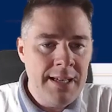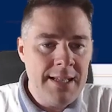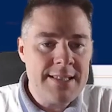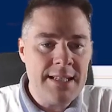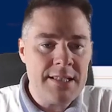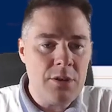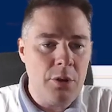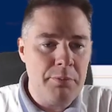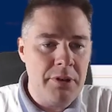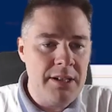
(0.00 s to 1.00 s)
It says
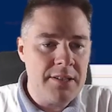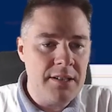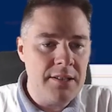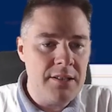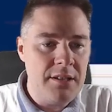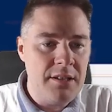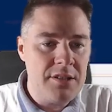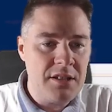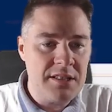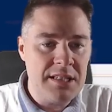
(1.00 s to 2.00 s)
operation
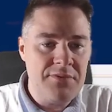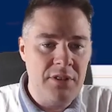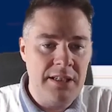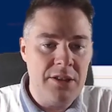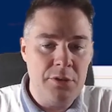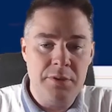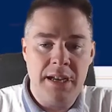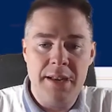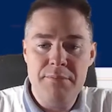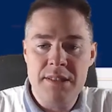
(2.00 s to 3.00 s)
successfully two
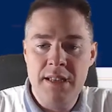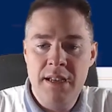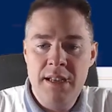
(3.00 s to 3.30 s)
times.